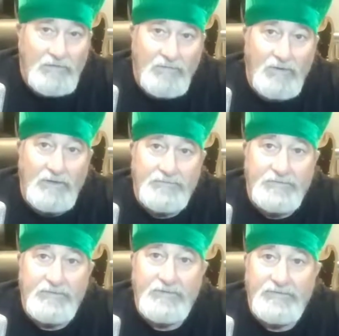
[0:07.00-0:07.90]
quite
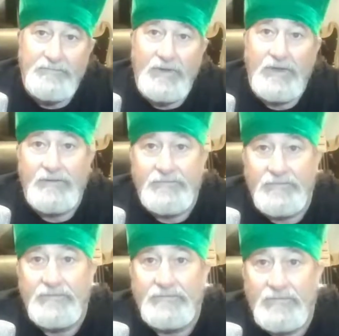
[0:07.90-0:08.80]
serious matter to
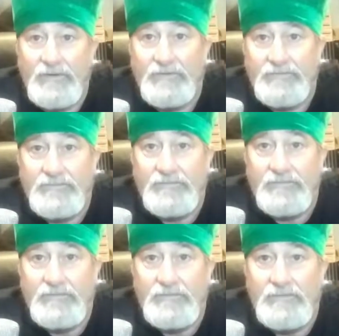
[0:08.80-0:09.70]
discuss.
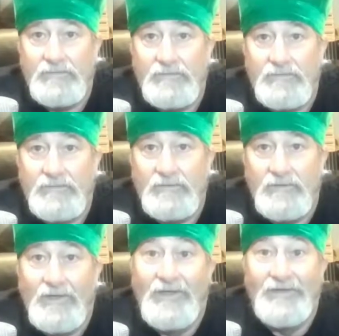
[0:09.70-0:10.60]

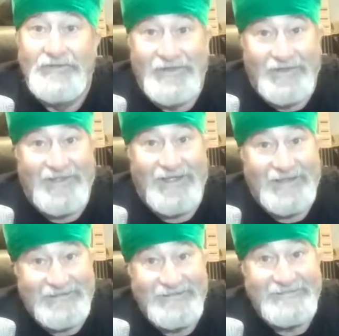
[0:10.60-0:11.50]
Do you
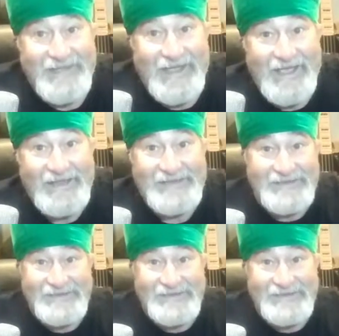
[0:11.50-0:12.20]
like this hat?